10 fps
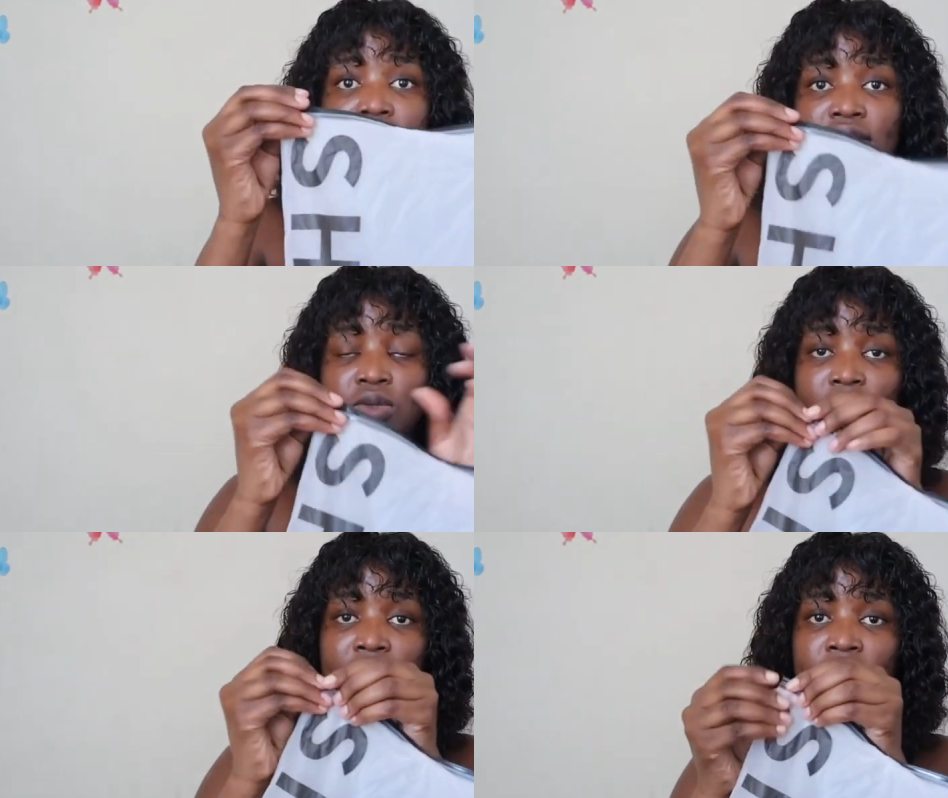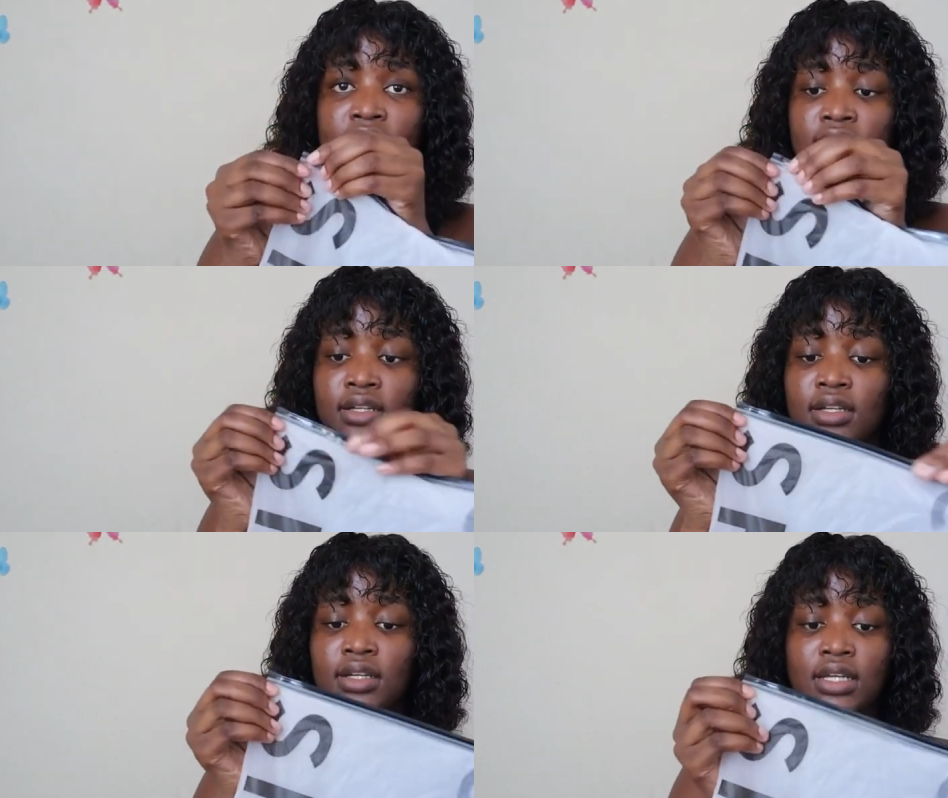this one
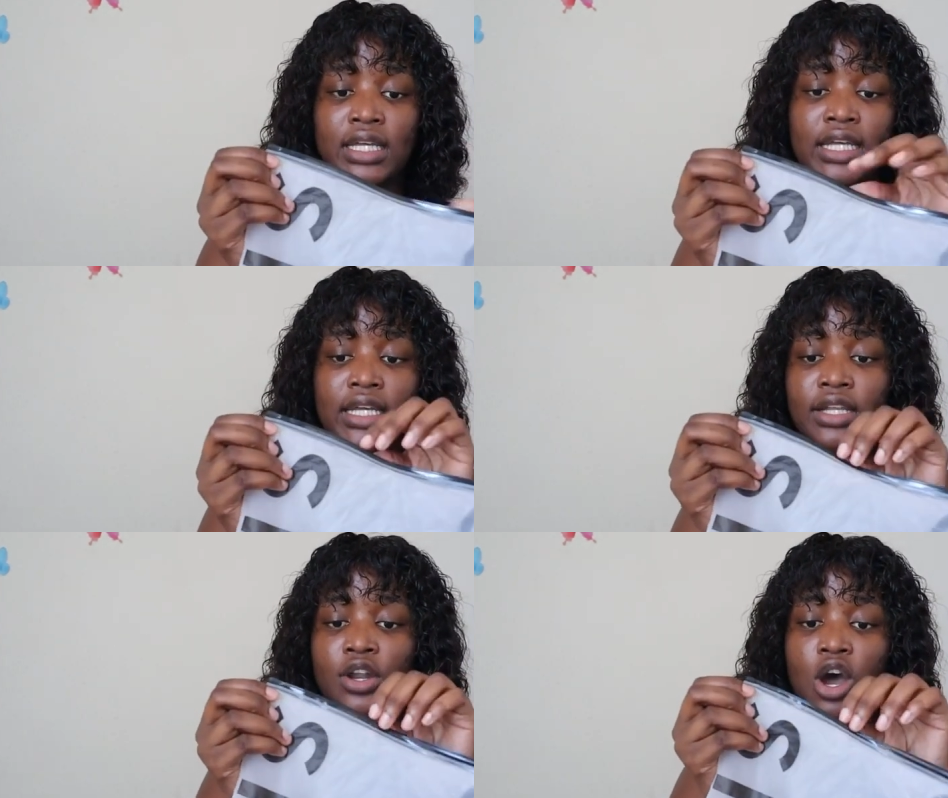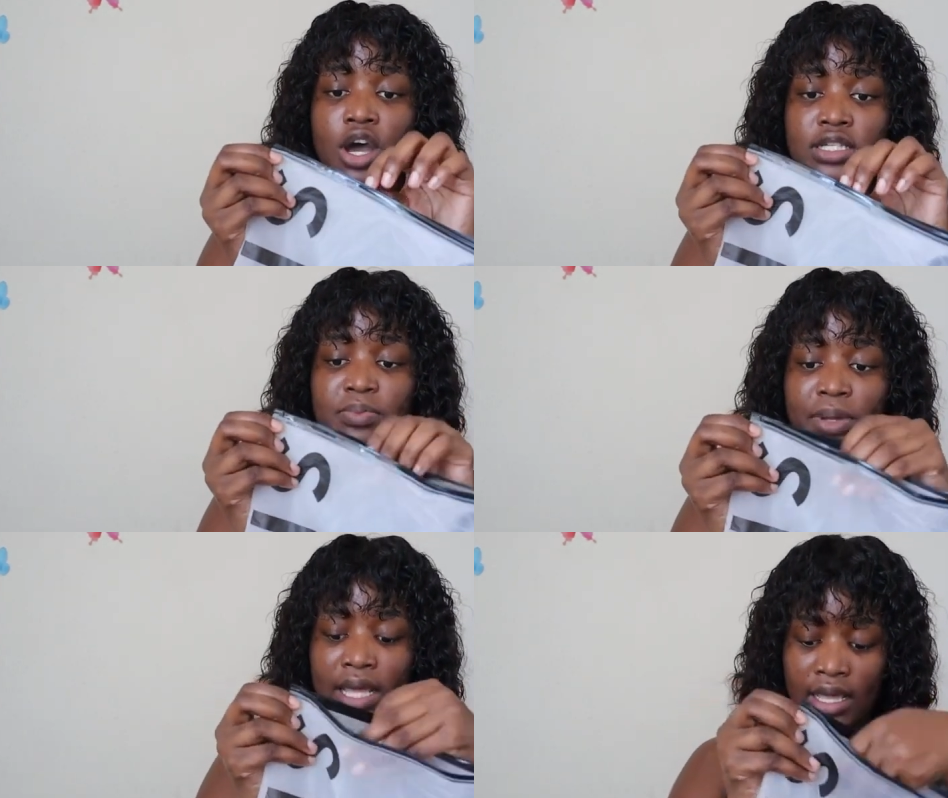in hot
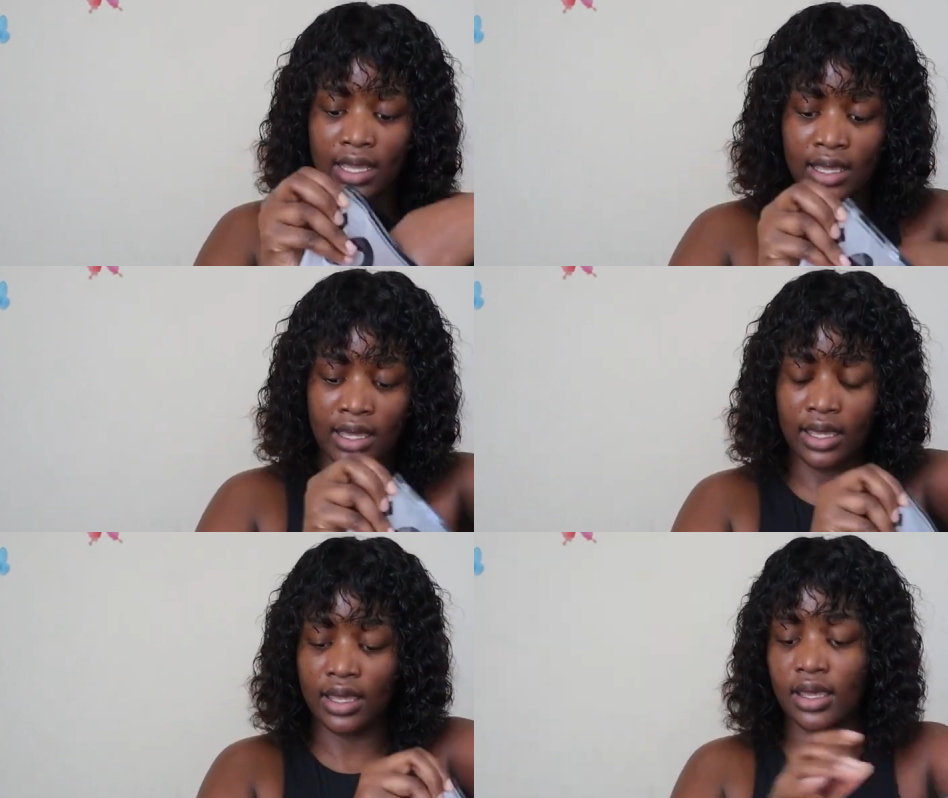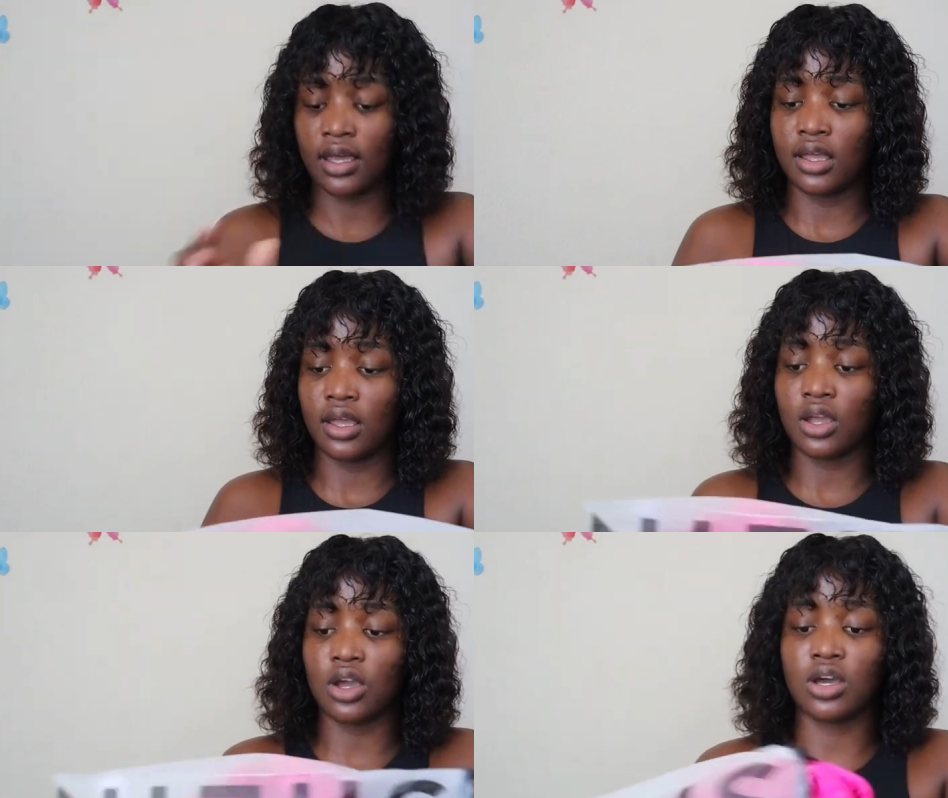pink
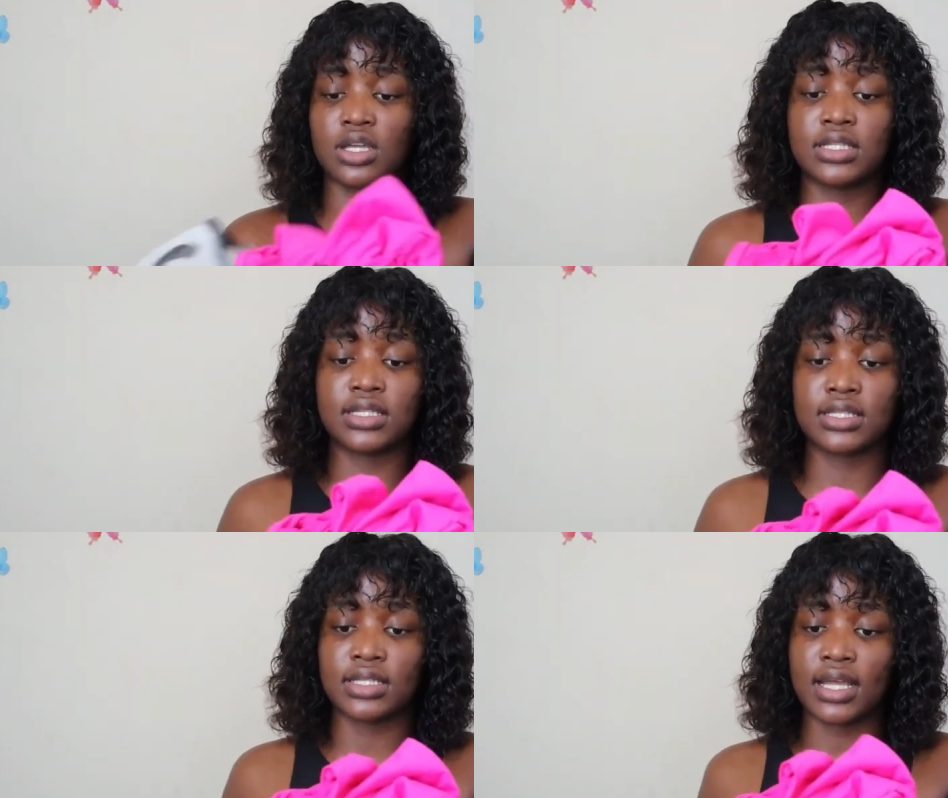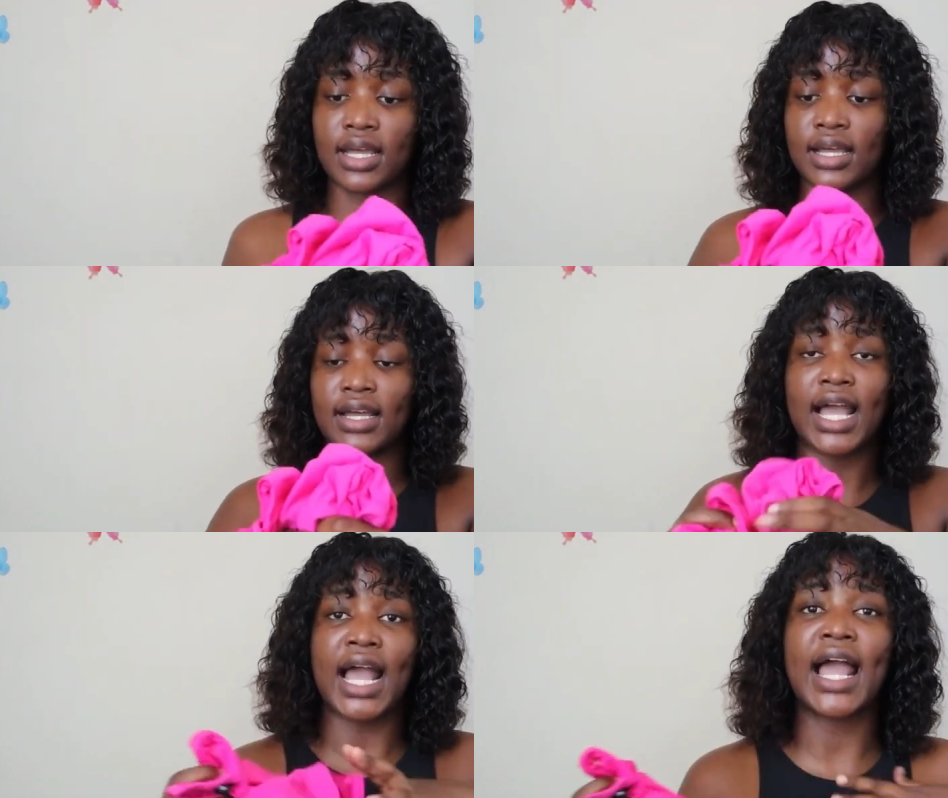because
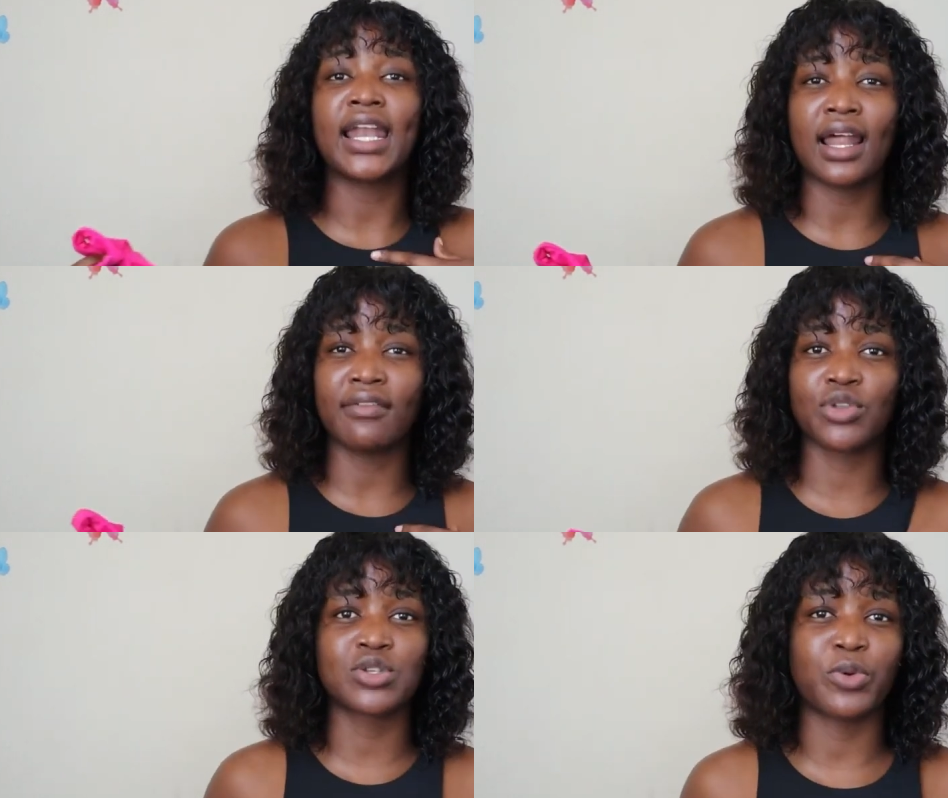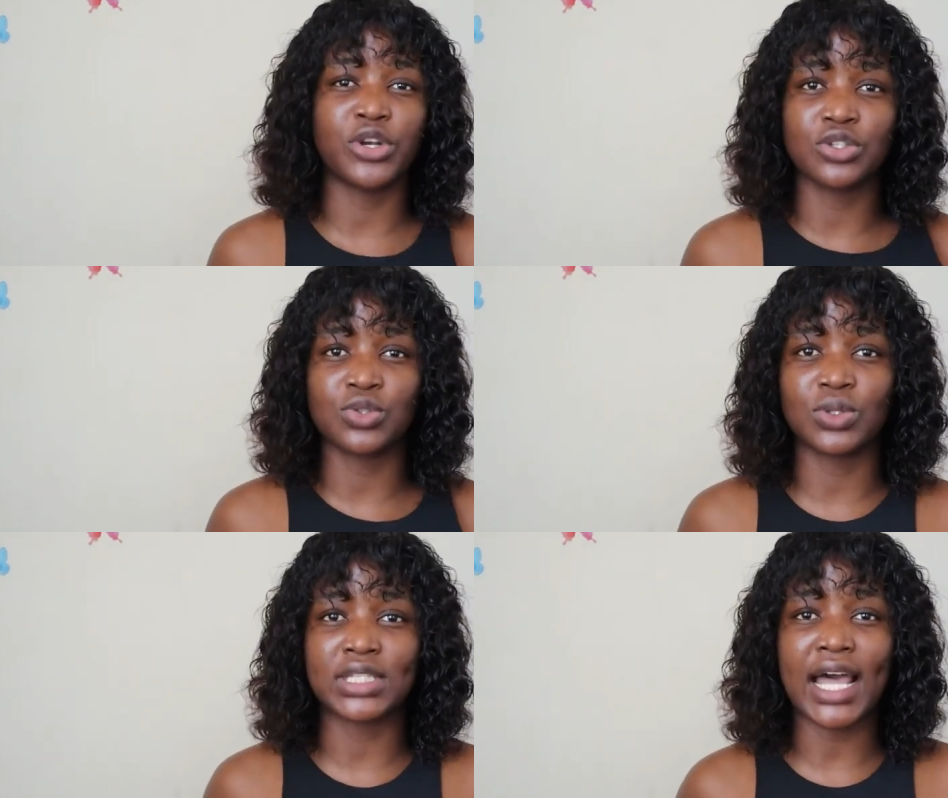I love those
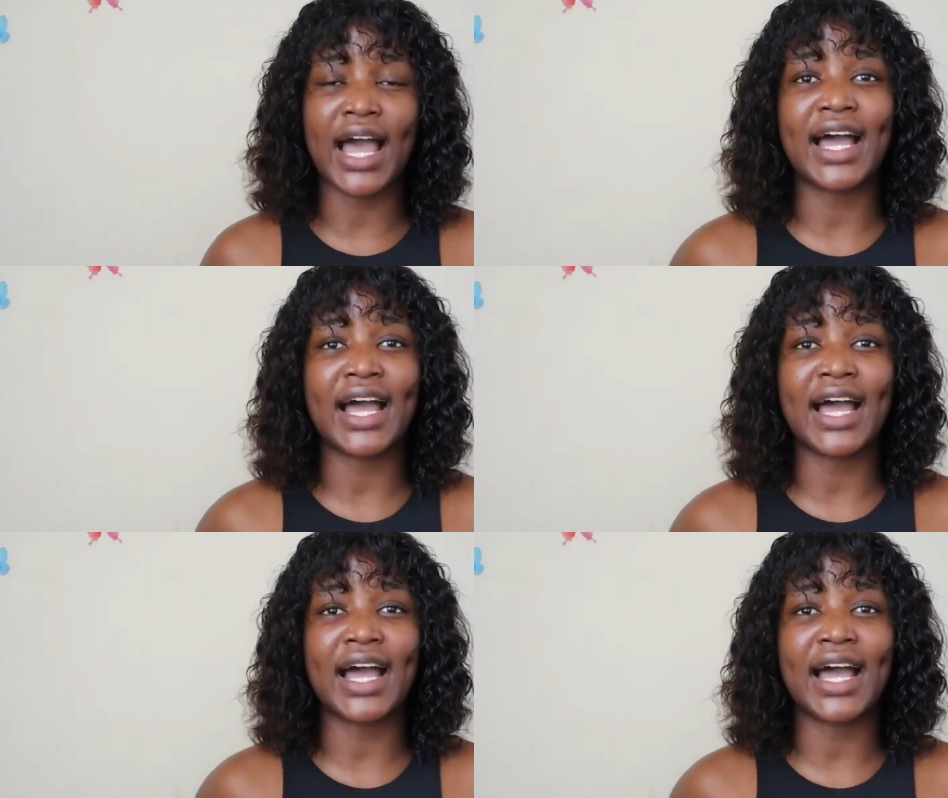bodysuits.